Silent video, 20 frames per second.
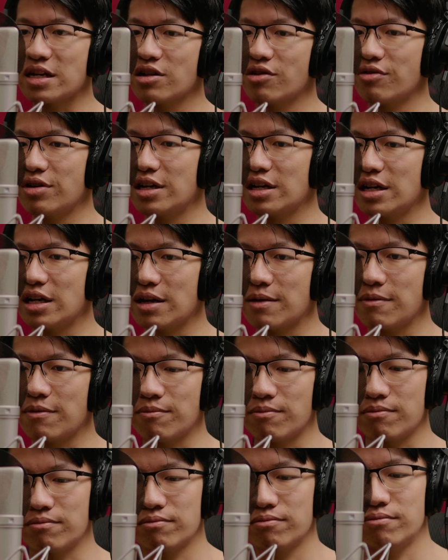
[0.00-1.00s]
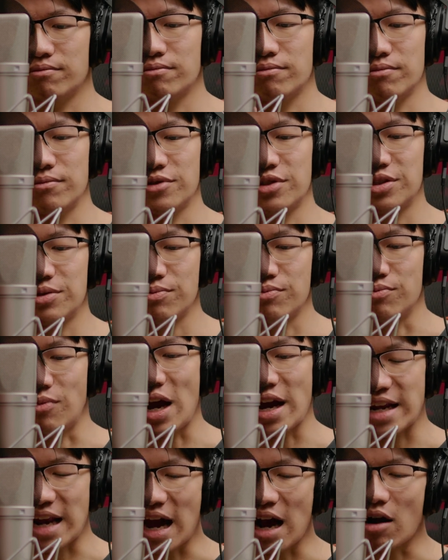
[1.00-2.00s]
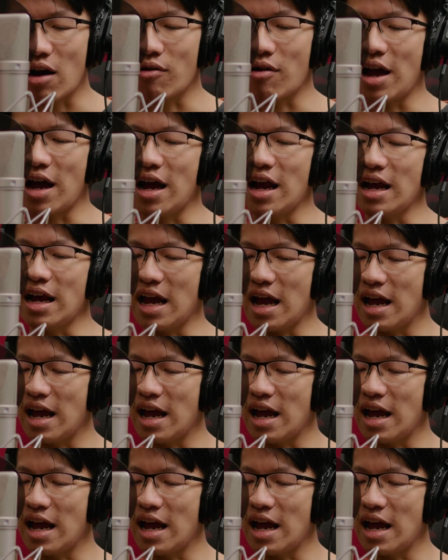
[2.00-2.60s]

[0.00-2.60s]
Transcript: hearing it right now, right?